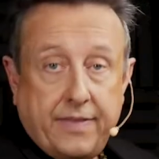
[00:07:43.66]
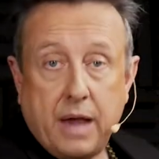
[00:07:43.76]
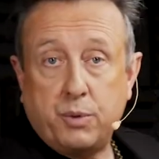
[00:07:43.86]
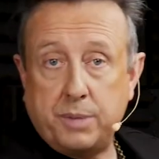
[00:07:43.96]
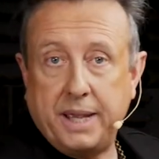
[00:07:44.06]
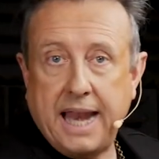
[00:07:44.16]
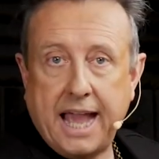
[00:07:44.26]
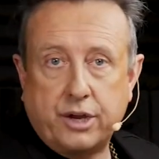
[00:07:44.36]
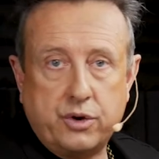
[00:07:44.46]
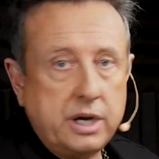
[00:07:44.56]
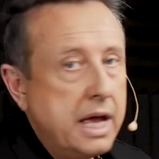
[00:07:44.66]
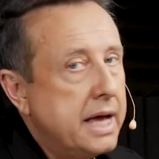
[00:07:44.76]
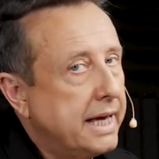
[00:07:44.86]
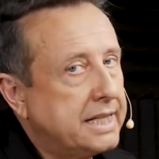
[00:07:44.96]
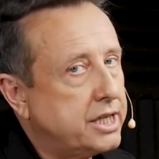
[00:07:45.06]
That would have been accurate.
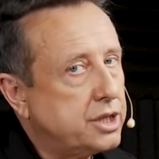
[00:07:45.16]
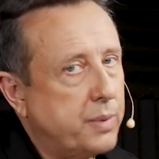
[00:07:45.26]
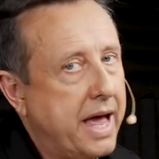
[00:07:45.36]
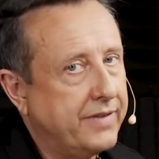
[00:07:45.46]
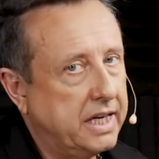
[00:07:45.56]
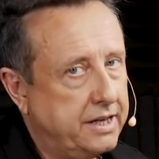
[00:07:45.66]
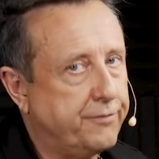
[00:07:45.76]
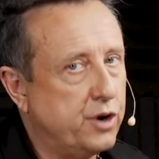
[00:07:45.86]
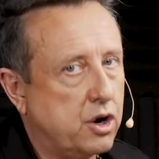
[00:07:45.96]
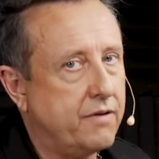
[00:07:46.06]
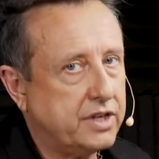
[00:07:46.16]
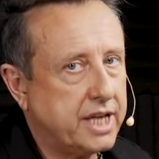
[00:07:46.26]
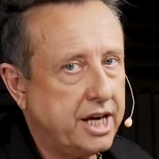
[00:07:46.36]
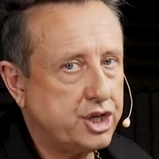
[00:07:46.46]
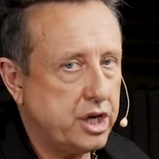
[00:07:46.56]
It's just we're having a different
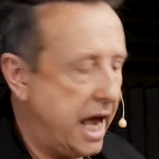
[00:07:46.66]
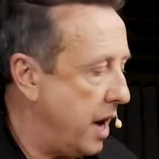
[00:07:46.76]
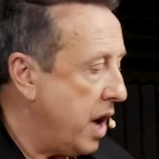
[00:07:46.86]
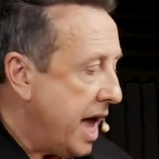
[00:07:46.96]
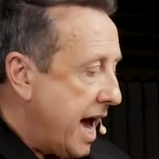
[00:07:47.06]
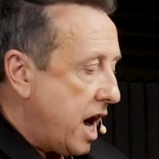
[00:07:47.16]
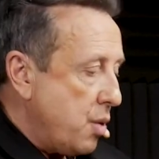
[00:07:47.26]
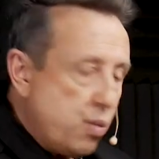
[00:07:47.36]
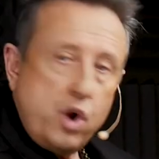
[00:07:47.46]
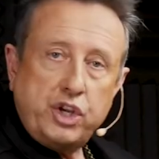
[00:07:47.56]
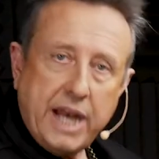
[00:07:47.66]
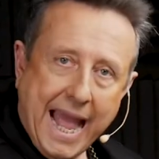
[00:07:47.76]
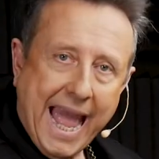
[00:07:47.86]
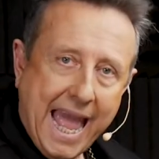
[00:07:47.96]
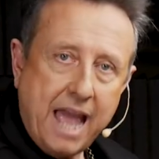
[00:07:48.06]
conversation now, and I want you to
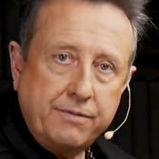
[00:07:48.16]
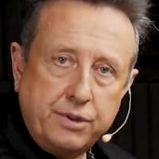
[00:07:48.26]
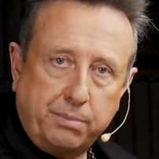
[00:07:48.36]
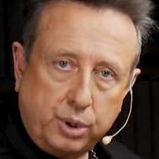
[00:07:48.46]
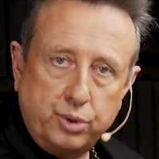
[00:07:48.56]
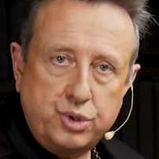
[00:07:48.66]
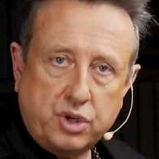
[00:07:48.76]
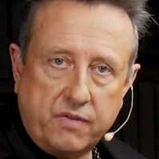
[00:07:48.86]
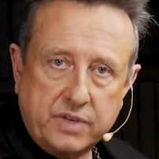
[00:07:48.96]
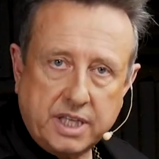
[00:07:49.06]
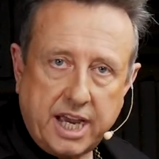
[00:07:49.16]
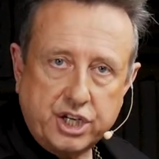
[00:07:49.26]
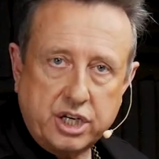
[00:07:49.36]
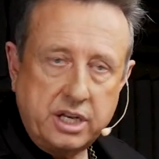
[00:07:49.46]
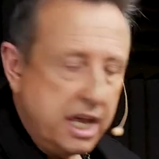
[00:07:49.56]
have the blues
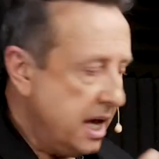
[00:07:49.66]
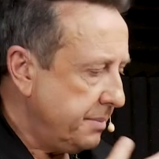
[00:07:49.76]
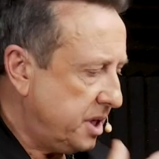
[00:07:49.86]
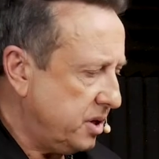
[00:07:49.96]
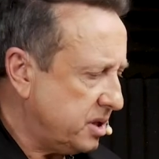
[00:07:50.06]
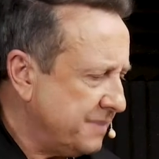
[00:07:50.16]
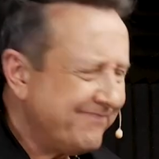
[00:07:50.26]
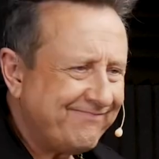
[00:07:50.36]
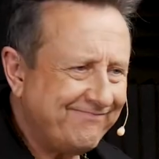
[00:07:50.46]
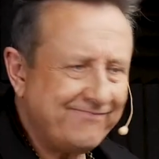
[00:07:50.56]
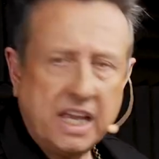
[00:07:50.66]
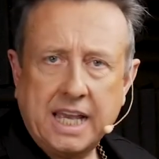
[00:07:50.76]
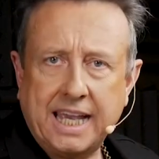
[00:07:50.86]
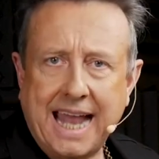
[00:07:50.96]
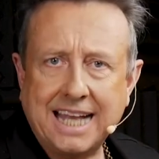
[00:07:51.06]
conversation because
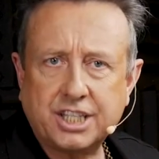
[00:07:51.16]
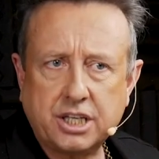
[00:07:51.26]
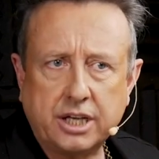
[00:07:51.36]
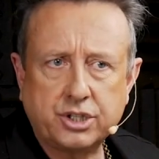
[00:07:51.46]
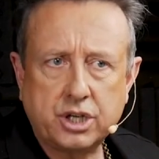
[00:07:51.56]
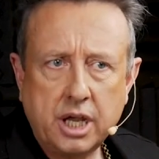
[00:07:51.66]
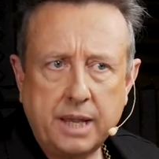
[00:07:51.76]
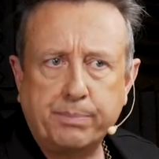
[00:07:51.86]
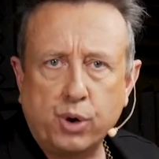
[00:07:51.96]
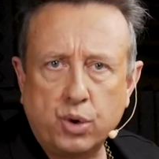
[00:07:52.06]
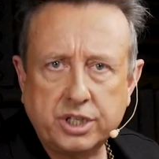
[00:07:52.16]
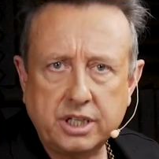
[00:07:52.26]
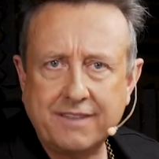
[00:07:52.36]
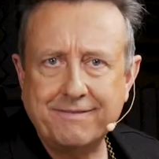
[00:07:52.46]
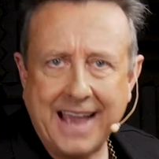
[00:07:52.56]
it has such important
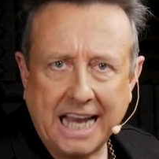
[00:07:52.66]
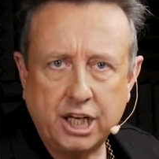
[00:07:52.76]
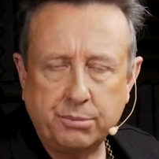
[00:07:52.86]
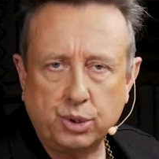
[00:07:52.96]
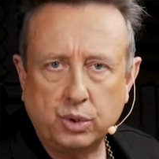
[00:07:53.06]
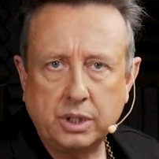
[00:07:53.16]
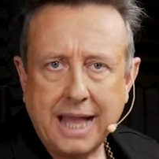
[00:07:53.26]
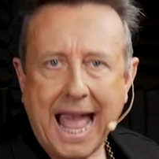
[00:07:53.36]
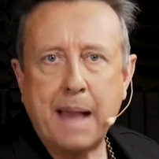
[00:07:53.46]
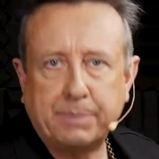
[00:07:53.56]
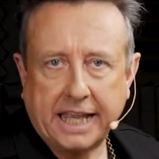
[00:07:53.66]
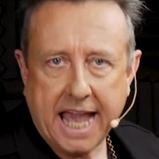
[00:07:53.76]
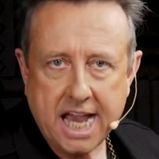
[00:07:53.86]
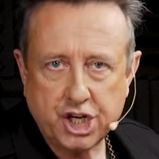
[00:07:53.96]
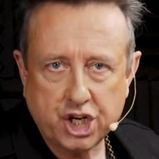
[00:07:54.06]
and valuable
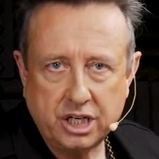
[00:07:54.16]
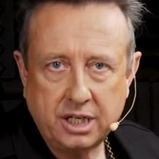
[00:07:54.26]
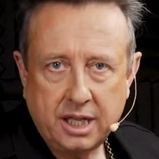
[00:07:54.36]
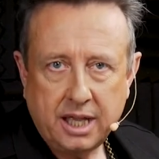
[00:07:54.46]
application